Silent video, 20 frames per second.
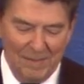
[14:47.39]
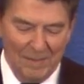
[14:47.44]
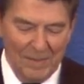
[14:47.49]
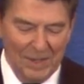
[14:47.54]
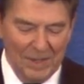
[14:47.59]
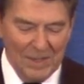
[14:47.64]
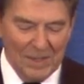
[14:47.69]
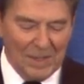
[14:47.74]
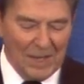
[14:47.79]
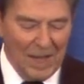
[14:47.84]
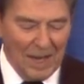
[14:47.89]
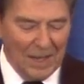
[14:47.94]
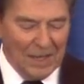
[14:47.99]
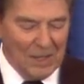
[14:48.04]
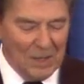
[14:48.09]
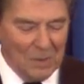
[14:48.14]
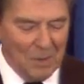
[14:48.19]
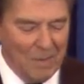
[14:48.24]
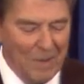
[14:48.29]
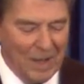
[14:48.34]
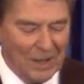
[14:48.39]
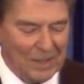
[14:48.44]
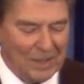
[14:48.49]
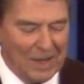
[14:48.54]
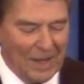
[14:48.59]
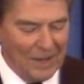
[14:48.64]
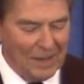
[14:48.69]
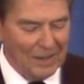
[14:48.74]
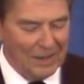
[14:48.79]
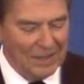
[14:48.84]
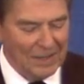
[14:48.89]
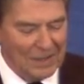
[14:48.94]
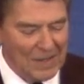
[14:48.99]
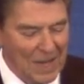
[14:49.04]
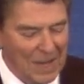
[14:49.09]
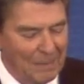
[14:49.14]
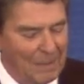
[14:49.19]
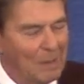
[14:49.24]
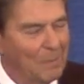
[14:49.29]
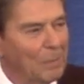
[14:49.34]
But in telling you about Carroll and
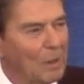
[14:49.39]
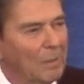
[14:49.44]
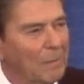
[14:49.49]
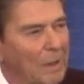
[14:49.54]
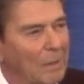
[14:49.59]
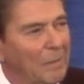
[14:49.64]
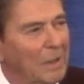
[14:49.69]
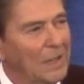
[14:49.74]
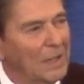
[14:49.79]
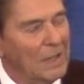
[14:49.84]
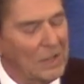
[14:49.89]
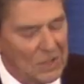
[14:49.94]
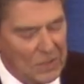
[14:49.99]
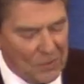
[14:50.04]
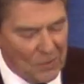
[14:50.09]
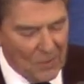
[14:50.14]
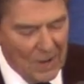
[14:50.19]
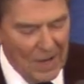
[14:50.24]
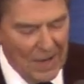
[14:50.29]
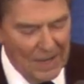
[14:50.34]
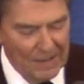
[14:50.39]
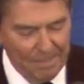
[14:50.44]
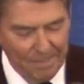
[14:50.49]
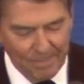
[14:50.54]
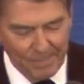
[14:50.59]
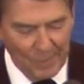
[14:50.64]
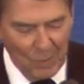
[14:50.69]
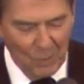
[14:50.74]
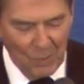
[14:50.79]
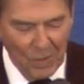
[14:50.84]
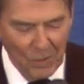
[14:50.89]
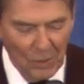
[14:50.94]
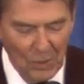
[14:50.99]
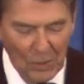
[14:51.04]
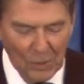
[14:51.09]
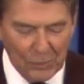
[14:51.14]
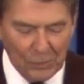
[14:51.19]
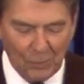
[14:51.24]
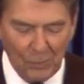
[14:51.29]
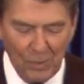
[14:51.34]
Tommy, permit me to describe what
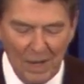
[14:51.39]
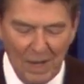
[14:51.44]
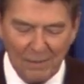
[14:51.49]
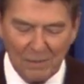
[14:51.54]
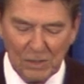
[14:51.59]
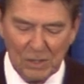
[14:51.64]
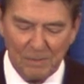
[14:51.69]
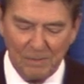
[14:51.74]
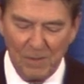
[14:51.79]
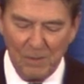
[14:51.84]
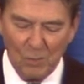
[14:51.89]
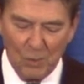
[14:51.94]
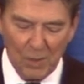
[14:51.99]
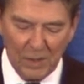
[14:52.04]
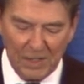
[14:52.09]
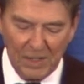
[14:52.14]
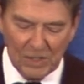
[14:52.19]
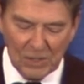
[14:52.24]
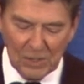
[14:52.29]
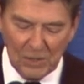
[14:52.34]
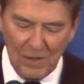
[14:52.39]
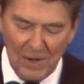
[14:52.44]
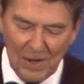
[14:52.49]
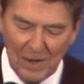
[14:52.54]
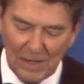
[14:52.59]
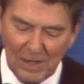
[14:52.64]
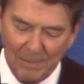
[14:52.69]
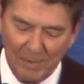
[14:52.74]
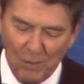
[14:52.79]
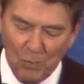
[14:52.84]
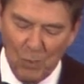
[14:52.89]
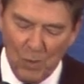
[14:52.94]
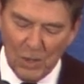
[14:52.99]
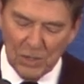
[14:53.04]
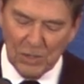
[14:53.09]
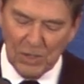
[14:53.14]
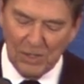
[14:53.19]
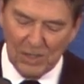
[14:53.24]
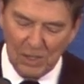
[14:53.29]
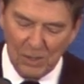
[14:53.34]
all three of us have been working so hard up in
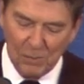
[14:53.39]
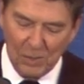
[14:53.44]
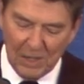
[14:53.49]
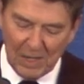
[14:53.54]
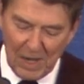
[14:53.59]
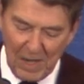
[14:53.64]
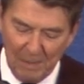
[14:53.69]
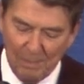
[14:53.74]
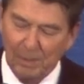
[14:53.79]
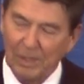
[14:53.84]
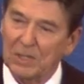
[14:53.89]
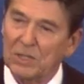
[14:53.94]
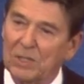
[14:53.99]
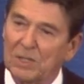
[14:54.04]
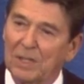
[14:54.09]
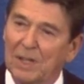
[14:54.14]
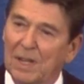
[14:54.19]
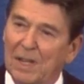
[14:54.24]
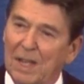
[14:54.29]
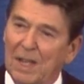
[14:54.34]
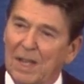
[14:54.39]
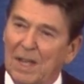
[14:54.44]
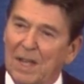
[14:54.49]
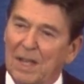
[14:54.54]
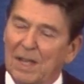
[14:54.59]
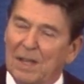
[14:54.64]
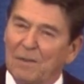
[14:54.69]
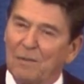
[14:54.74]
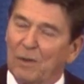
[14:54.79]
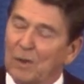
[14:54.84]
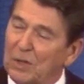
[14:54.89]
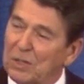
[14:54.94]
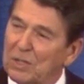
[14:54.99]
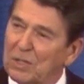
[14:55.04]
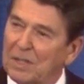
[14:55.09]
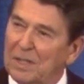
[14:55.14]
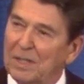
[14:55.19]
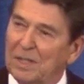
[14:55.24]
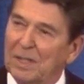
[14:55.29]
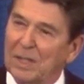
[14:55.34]
Washington to accomplish.
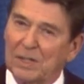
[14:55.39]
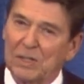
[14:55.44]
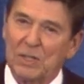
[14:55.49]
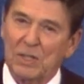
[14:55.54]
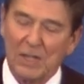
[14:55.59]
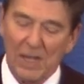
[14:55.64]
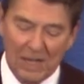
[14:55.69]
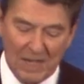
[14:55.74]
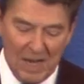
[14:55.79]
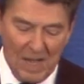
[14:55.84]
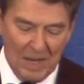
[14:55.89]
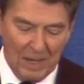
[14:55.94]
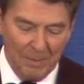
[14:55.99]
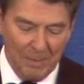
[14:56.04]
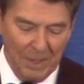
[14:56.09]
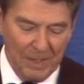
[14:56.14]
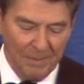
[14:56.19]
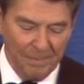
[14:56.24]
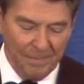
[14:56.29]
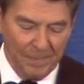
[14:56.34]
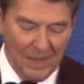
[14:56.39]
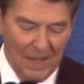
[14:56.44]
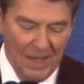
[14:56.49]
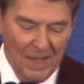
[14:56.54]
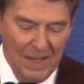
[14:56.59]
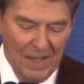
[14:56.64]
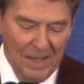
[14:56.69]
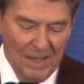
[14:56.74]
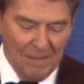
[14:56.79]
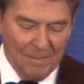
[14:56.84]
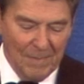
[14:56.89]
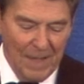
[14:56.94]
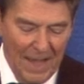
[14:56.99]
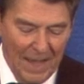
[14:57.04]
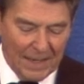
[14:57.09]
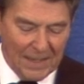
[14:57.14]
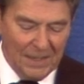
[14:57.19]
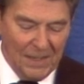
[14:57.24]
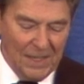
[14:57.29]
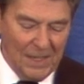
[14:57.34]
First, there's the economy.
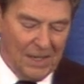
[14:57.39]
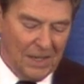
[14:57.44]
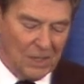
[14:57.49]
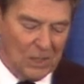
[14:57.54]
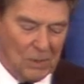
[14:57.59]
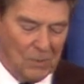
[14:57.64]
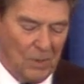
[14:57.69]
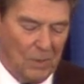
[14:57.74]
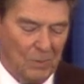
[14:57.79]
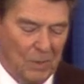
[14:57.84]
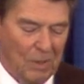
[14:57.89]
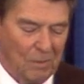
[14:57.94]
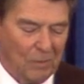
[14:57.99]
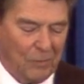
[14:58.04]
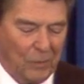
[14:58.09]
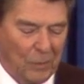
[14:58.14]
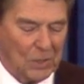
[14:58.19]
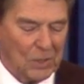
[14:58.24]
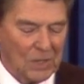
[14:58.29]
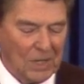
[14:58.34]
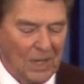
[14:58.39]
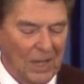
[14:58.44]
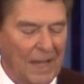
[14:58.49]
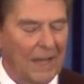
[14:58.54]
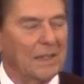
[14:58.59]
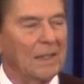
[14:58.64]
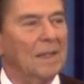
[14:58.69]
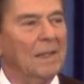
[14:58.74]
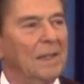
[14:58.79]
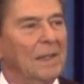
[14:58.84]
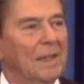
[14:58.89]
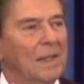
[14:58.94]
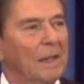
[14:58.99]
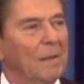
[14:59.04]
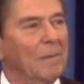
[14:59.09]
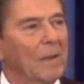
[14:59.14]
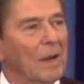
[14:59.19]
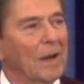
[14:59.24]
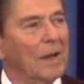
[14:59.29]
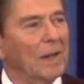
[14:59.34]
Back in the years when we were first elected, the
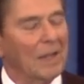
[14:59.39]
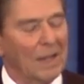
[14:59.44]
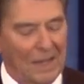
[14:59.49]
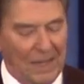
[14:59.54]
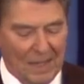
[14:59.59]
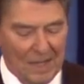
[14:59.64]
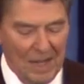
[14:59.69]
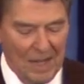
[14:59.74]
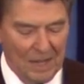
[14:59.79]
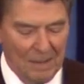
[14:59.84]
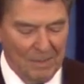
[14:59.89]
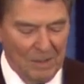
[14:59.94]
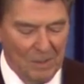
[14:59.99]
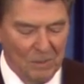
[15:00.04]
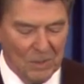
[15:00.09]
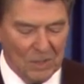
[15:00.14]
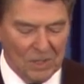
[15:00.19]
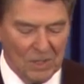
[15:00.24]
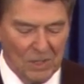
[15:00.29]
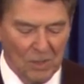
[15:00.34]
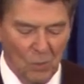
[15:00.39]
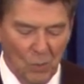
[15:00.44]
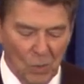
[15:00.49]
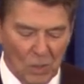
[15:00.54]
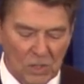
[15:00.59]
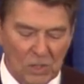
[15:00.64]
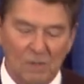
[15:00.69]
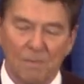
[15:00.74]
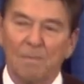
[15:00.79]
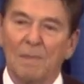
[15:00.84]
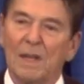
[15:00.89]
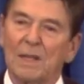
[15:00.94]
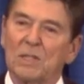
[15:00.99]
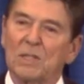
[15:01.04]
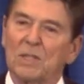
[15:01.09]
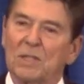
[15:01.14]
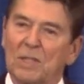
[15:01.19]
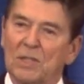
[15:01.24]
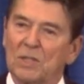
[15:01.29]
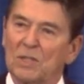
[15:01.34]
American economy was in the worst mess
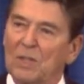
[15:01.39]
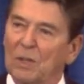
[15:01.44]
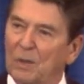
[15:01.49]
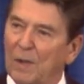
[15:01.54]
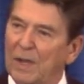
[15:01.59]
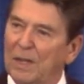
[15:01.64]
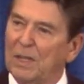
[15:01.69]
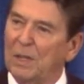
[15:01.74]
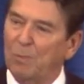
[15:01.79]
since the Great